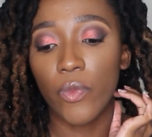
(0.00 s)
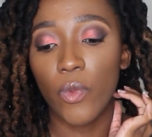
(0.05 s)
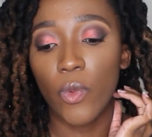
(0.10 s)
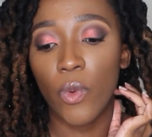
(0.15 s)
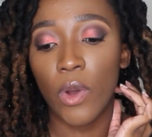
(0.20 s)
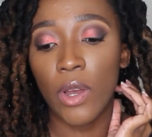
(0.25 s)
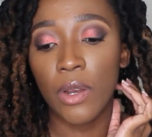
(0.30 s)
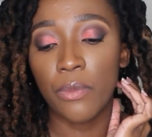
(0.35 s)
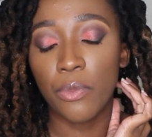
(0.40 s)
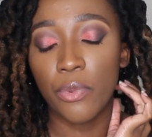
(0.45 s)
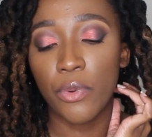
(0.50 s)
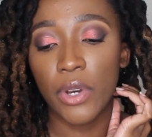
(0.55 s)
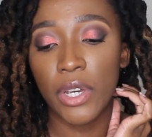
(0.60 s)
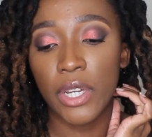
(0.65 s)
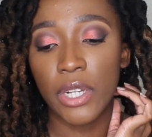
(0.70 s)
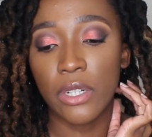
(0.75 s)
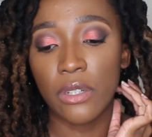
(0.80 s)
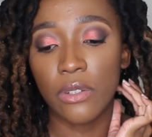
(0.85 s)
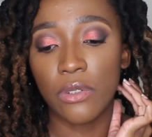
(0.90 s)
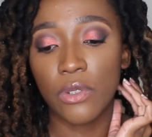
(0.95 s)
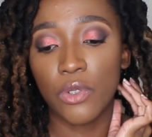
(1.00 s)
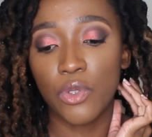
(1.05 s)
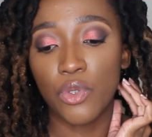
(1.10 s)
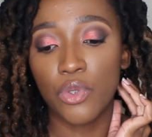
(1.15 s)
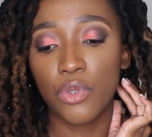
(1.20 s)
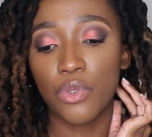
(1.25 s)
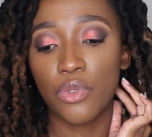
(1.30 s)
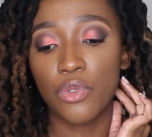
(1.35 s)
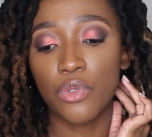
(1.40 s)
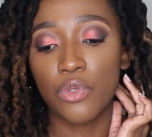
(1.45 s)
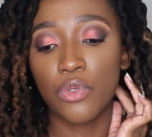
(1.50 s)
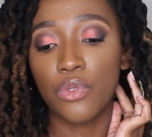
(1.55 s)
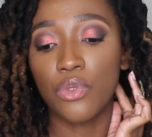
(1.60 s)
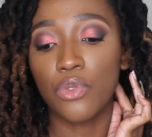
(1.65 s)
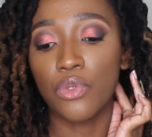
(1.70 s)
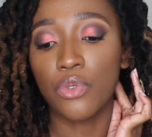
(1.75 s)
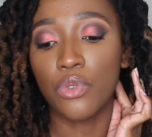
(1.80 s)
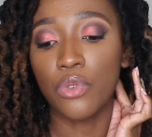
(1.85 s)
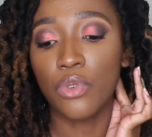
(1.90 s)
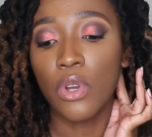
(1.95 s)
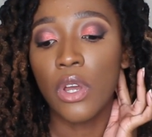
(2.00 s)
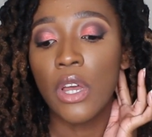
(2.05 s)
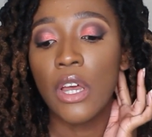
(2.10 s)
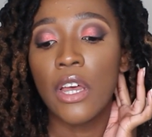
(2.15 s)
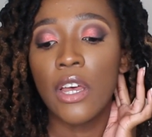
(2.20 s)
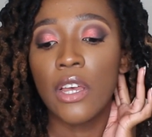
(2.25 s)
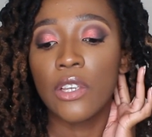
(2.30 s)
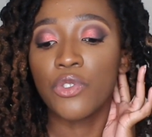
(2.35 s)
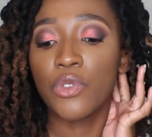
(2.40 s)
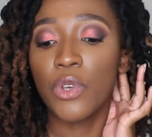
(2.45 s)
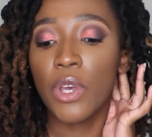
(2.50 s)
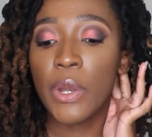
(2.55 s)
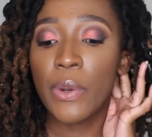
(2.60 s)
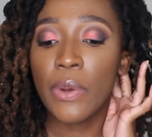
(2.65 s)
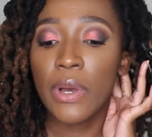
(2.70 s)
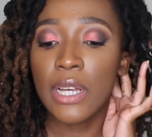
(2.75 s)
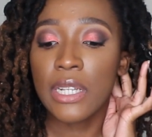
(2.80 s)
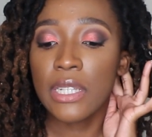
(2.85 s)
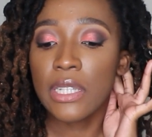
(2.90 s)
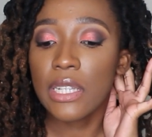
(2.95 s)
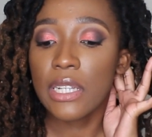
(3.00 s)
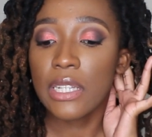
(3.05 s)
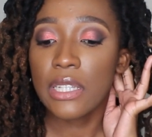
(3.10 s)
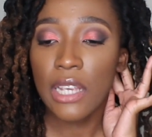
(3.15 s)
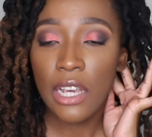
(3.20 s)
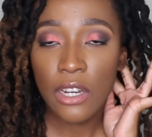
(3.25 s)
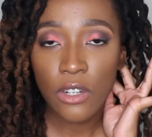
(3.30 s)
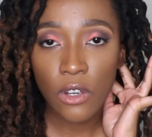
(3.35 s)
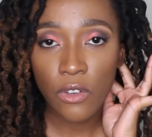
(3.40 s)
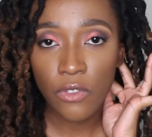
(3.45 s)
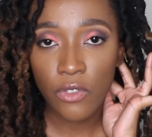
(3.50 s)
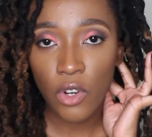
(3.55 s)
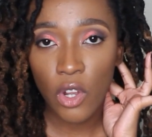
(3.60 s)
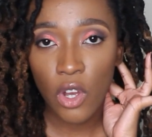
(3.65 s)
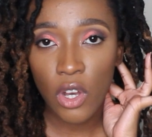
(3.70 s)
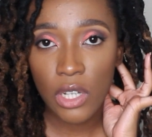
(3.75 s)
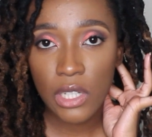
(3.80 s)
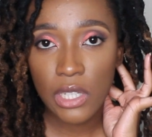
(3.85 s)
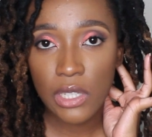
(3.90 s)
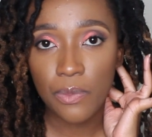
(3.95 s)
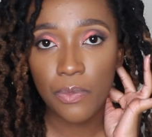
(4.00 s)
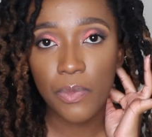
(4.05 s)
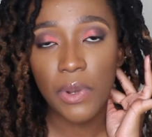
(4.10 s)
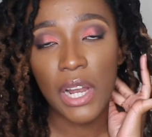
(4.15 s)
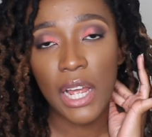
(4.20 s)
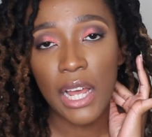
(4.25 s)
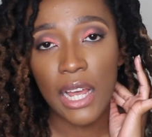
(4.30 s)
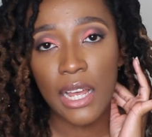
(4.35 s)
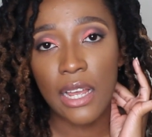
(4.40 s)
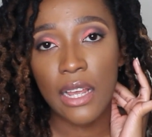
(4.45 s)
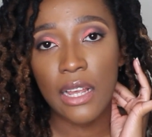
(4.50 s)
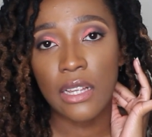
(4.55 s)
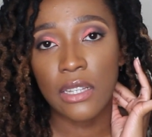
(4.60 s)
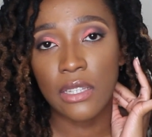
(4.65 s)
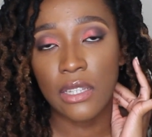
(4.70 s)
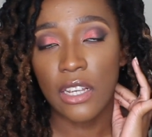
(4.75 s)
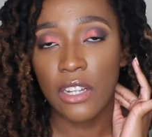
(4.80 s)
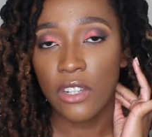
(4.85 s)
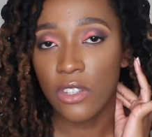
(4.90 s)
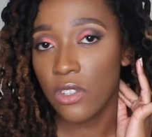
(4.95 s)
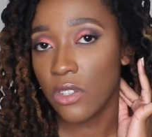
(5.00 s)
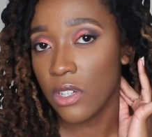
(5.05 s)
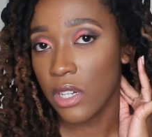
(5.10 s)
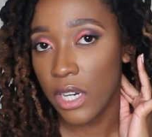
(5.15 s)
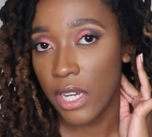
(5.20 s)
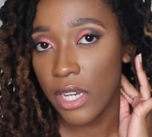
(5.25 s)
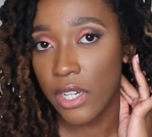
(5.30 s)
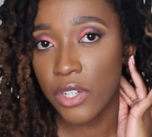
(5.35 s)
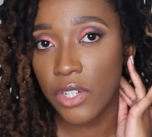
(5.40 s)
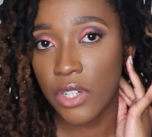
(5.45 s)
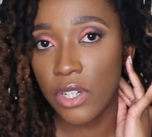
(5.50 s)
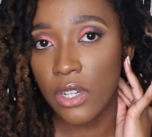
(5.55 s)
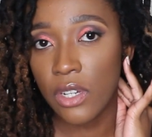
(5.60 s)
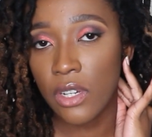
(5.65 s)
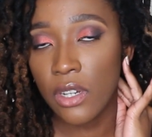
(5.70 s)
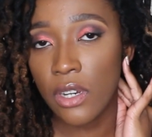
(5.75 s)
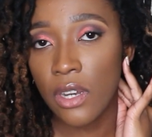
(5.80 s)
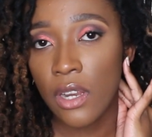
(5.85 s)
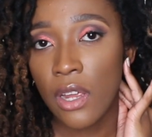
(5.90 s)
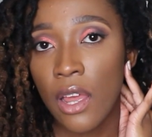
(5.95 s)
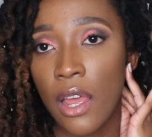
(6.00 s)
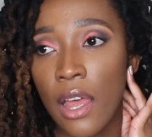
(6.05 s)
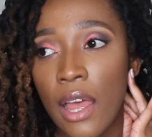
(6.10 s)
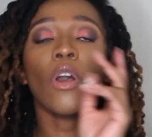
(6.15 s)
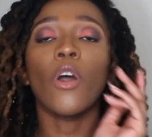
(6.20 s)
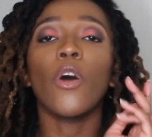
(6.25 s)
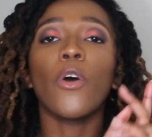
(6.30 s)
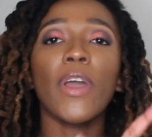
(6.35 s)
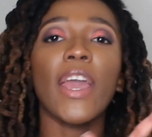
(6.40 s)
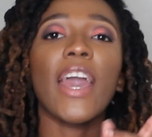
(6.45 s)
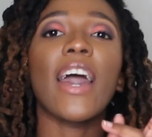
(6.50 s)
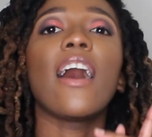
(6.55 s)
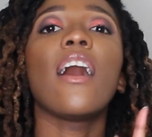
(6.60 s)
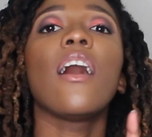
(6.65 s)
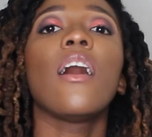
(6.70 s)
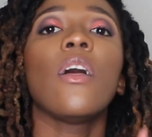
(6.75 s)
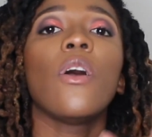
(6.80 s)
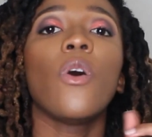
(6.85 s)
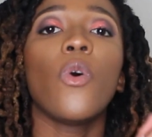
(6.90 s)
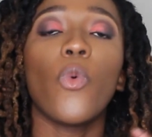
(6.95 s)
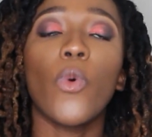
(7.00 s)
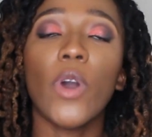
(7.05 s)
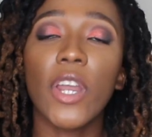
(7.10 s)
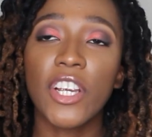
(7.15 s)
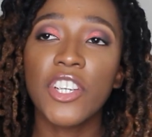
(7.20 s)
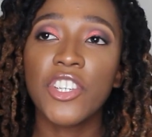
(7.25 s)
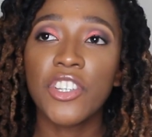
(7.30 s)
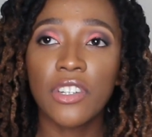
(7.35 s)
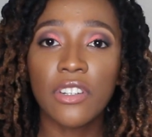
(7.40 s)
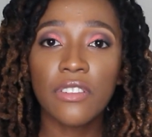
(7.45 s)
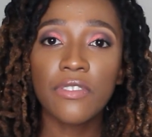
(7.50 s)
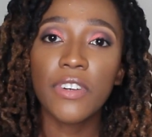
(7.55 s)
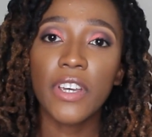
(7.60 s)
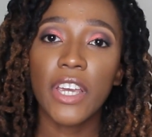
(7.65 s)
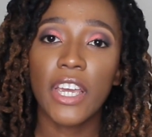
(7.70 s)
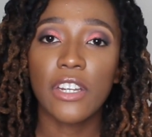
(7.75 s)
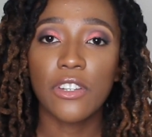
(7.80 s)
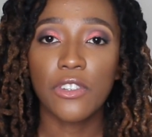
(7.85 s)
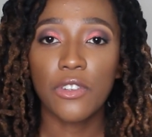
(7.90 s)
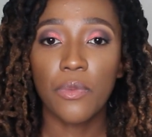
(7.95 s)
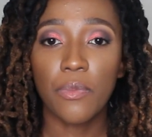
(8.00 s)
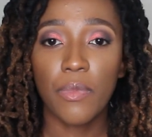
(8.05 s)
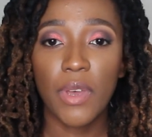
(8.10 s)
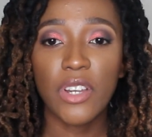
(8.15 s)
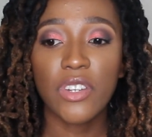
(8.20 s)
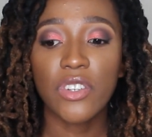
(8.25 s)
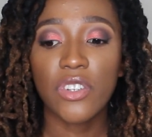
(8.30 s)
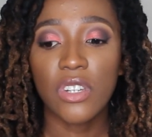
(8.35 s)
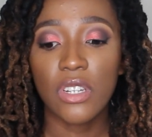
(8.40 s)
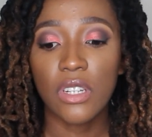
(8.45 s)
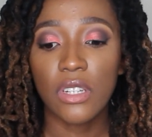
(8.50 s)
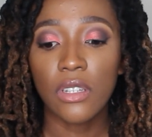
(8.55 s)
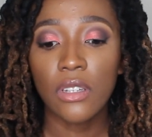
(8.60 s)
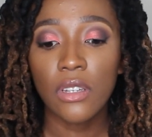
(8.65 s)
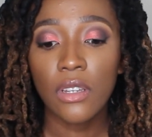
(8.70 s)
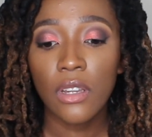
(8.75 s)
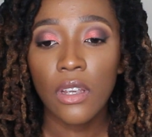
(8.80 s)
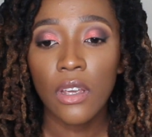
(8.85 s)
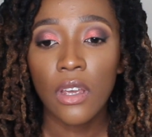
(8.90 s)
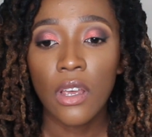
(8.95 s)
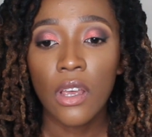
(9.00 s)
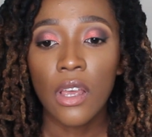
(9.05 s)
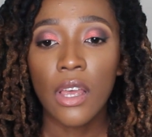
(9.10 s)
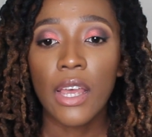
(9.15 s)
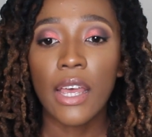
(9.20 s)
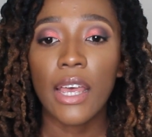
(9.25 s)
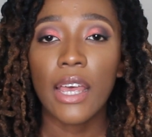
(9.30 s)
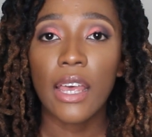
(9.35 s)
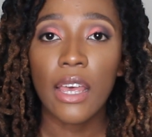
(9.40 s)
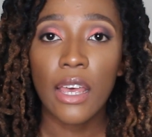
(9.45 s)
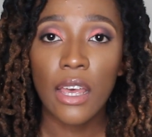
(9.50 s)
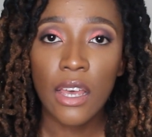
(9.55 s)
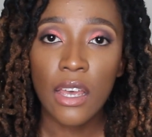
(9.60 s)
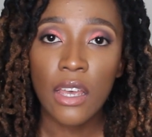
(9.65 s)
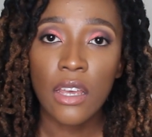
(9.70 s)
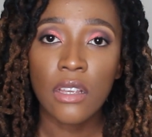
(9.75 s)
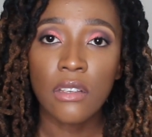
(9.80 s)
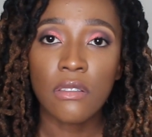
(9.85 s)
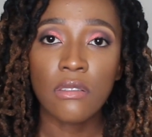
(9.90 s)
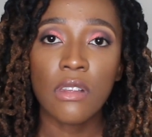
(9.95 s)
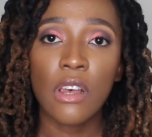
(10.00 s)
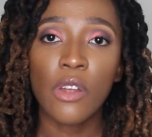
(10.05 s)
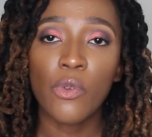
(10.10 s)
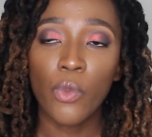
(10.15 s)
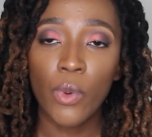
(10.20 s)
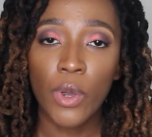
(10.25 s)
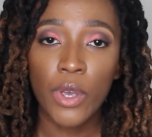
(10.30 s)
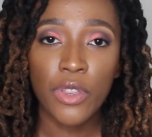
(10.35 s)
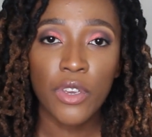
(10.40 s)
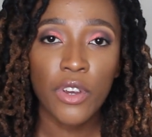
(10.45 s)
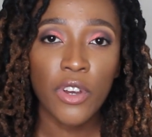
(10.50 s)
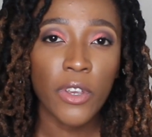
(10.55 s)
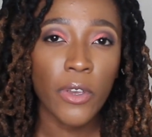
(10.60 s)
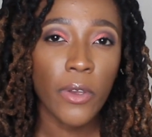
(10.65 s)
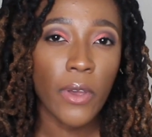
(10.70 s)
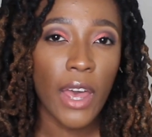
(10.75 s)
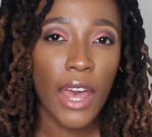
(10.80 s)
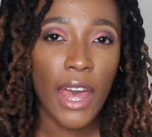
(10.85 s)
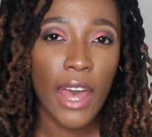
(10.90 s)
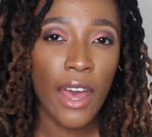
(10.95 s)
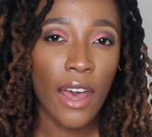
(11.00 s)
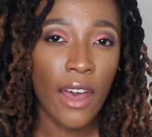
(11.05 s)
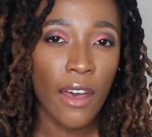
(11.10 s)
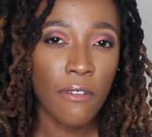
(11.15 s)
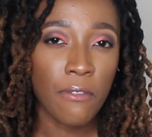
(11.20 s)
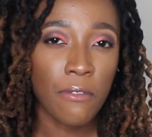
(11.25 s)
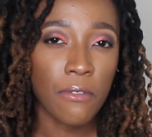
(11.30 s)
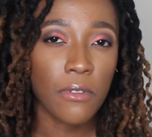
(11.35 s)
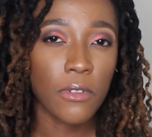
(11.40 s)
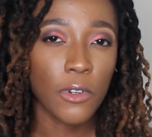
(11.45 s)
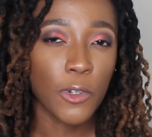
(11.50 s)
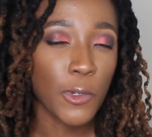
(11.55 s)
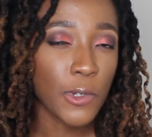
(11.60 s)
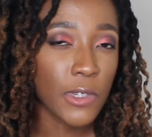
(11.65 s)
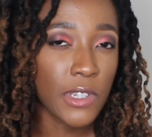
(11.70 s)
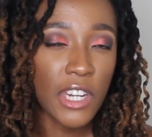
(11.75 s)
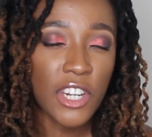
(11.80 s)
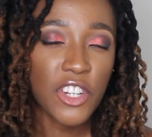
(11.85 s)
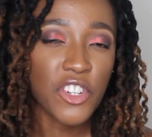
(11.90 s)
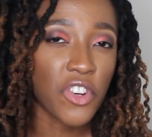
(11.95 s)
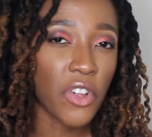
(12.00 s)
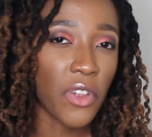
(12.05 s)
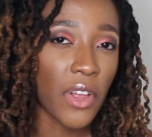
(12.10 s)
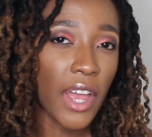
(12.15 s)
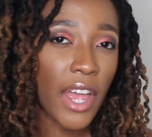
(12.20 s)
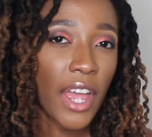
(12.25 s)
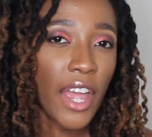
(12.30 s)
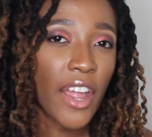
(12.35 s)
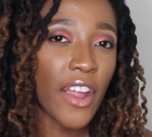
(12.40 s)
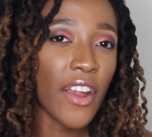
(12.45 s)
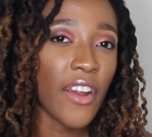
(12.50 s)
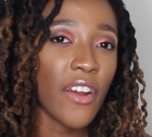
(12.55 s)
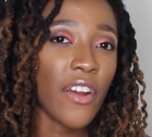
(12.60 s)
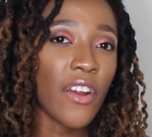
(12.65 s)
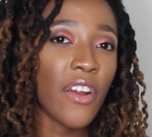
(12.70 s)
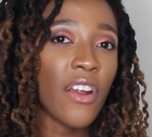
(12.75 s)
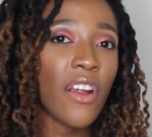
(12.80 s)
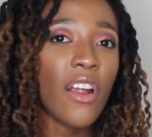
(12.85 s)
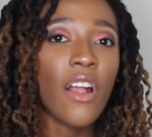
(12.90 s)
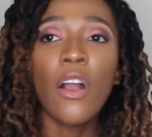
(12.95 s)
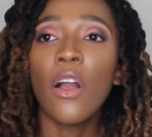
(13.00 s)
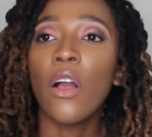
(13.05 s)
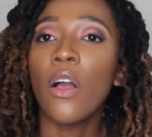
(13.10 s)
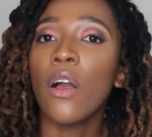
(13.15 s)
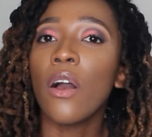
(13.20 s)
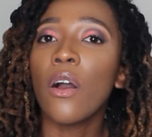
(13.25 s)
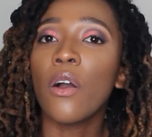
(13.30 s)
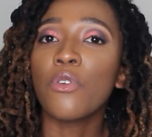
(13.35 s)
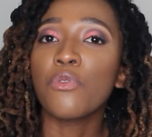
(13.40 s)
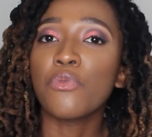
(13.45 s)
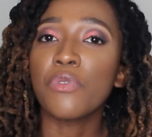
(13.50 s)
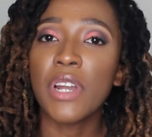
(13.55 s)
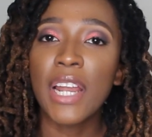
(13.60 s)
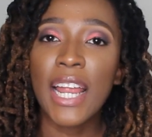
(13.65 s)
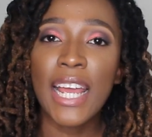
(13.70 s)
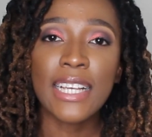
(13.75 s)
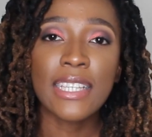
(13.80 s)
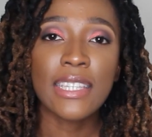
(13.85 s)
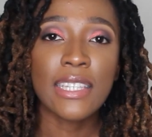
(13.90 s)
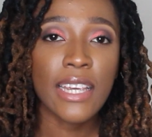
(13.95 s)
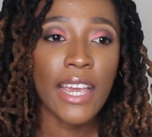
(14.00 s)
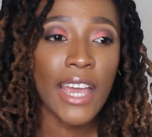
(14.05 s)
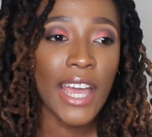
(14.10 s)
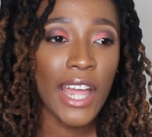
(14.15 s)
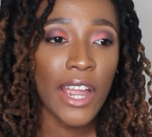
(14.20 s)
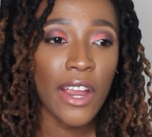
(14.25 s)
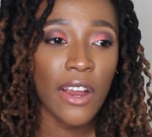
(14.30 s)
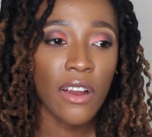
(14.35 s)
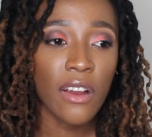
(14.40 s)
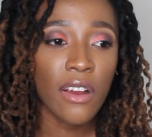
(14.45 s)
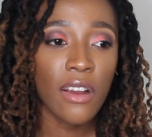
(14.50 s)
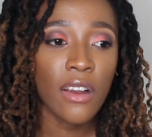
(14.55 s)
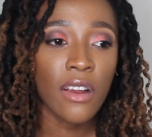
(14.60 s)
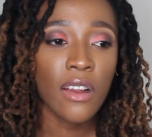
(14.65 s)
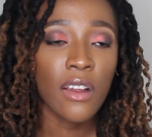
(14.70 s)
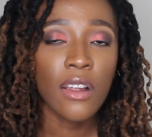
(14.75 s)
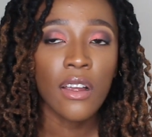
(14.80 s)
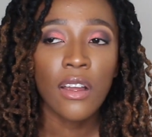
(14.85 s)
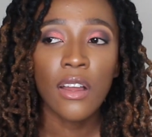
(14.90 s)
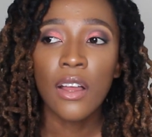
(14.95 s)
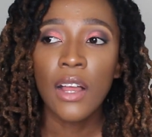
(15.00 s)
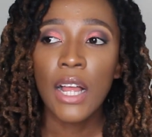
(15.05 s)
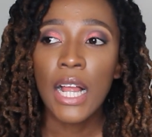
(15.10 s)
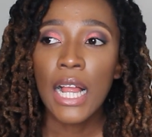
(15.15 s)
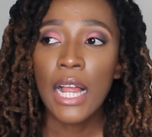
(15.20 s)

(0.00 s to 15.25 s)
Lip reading: 1.2, so it was the set of locks plus installation. Oh yeah, what I shouldn't forget to mention is that whether you have loose natural hair, relaxed hair,